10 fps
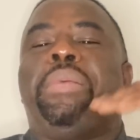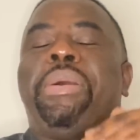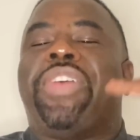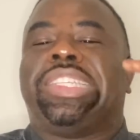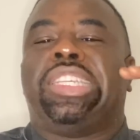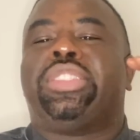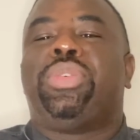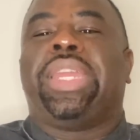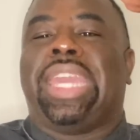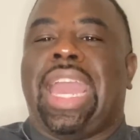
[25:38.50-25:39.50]
of us is
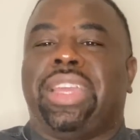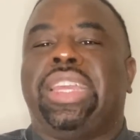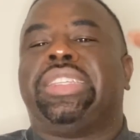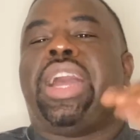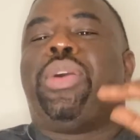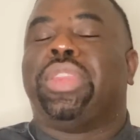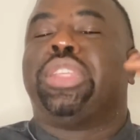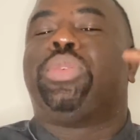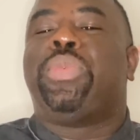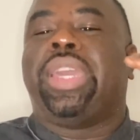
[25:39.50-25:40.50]
on the
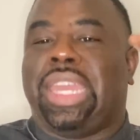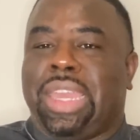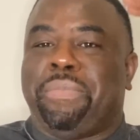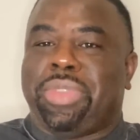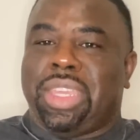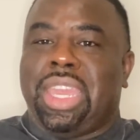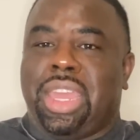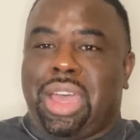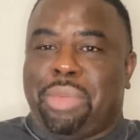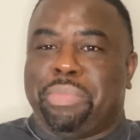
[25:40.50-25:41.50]
20 and
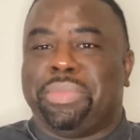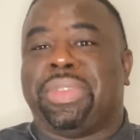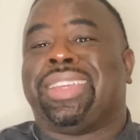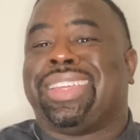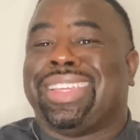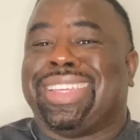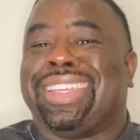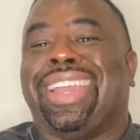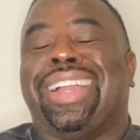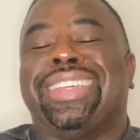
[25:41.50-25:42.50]
up.
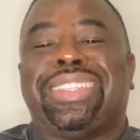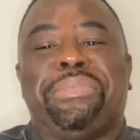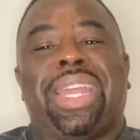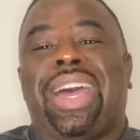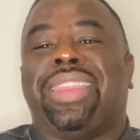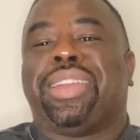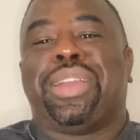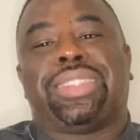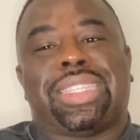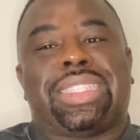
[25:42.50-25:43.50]
Girl, some of the other
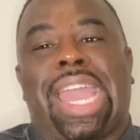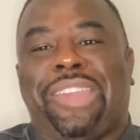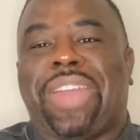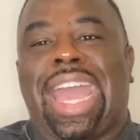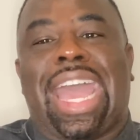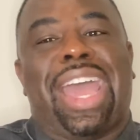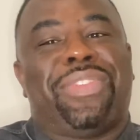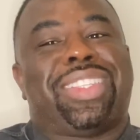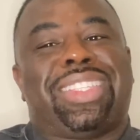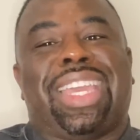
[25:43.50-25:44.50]
girls is like
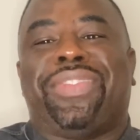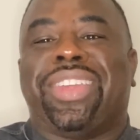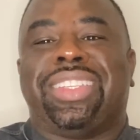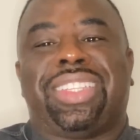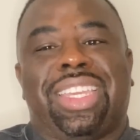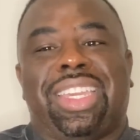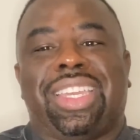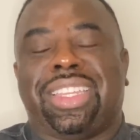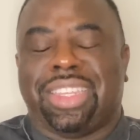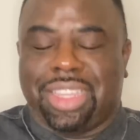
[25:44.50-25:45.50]
5, 7, 10.